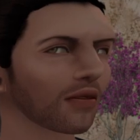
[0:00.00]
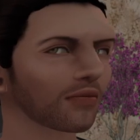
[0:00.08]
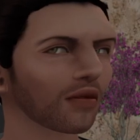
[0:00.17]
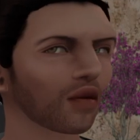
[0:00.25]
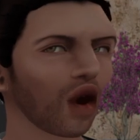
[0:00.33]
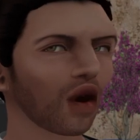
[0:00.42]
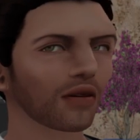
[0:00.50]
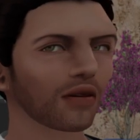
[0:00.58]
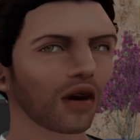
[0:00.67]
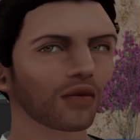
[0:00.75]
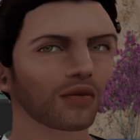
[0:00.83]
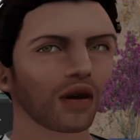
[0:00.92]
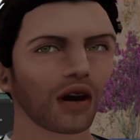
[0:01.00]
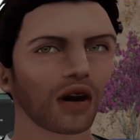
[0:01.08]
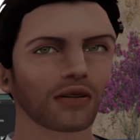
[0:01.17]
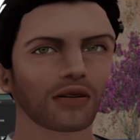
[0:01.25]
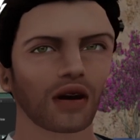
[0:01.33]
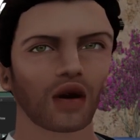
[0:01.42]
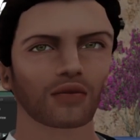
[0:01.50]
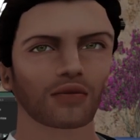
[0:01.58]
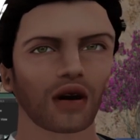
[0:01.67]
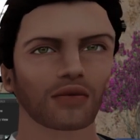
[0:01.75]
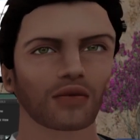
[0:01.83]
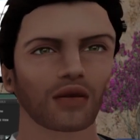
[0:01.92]
So you can see here
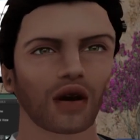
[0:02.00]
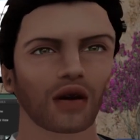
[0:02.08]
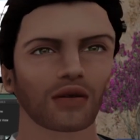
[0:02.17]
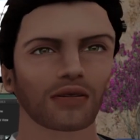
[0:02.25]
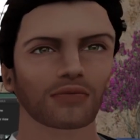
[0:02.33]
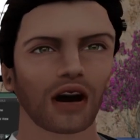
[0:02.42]
positive